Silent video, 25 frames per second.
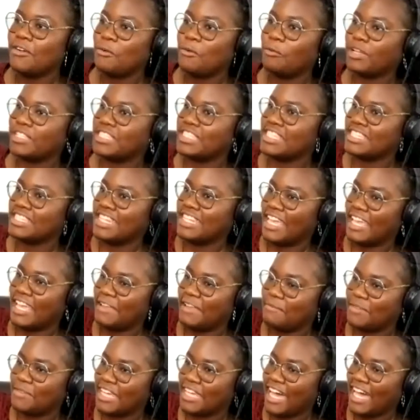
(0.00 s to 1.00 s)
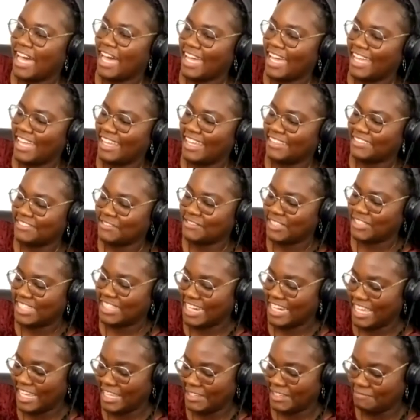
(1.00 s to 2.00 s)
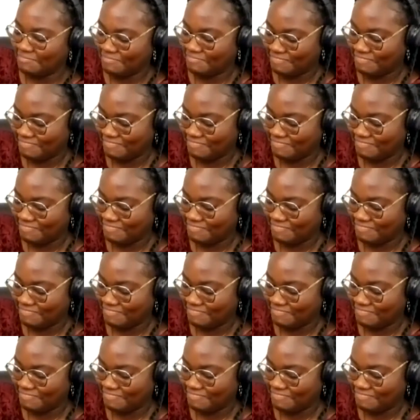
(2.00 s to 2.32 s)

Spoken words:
what's his name? The guy with the name.